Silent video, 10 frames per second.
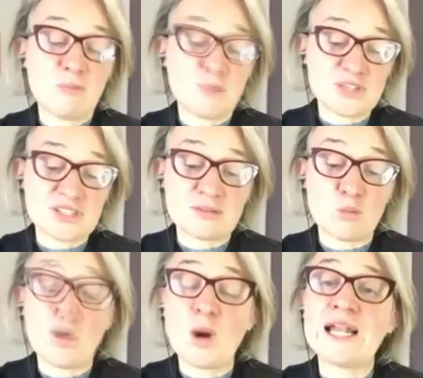That
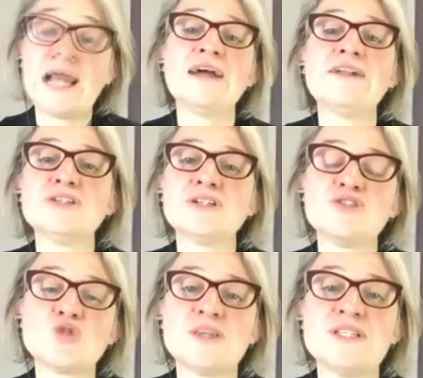was
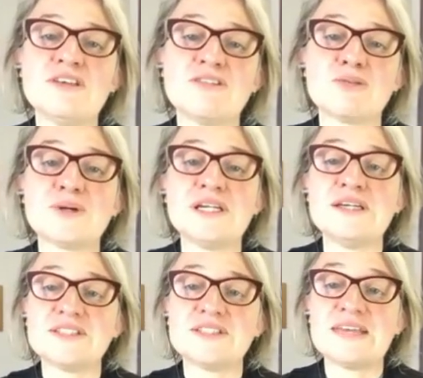
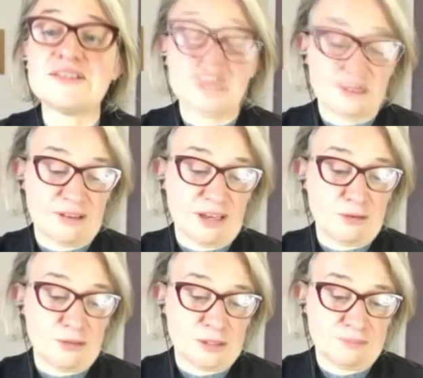123 days
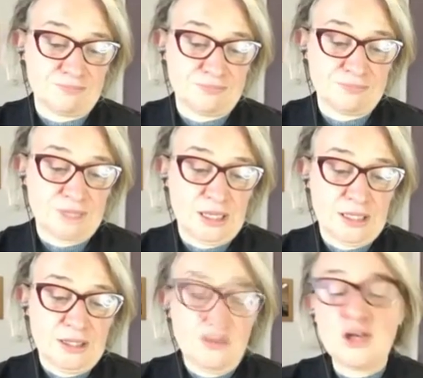ago.
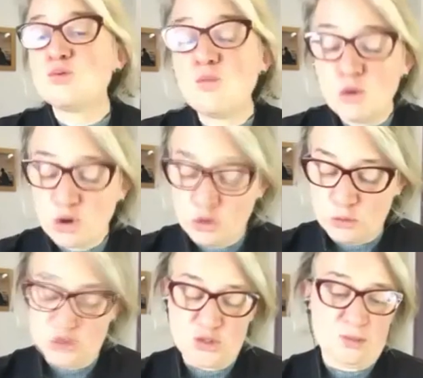Those were
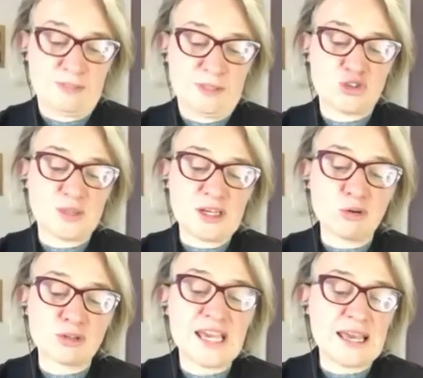words, literally
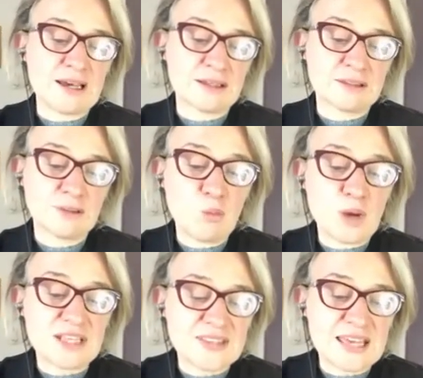hot air.
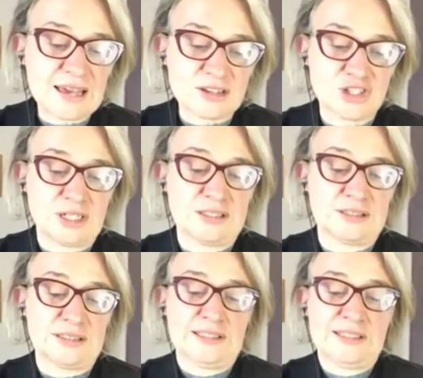Where's the
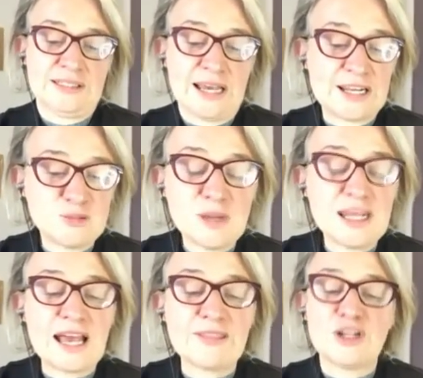action? And as
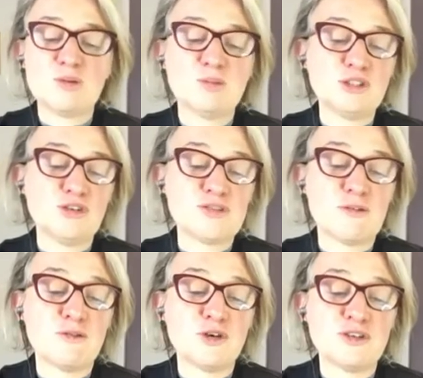many other noble lords
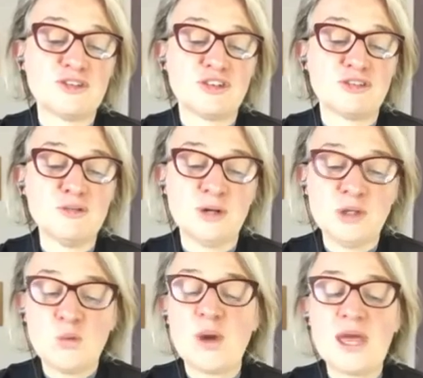have referred to,
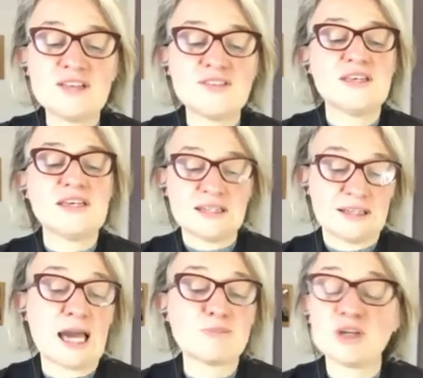where's
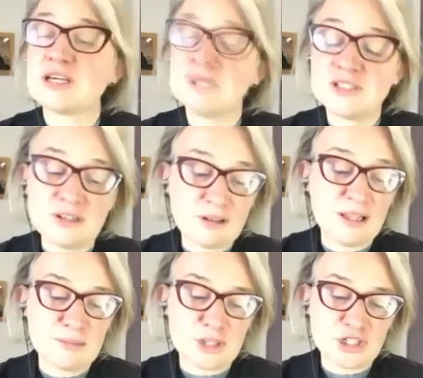the Cabinet Committee on
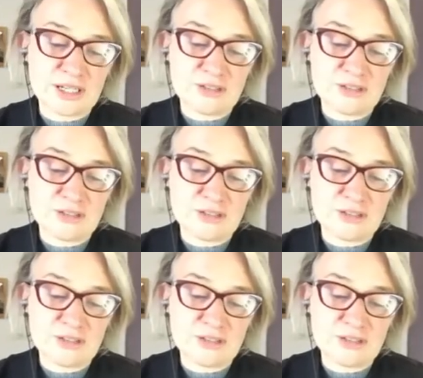Climate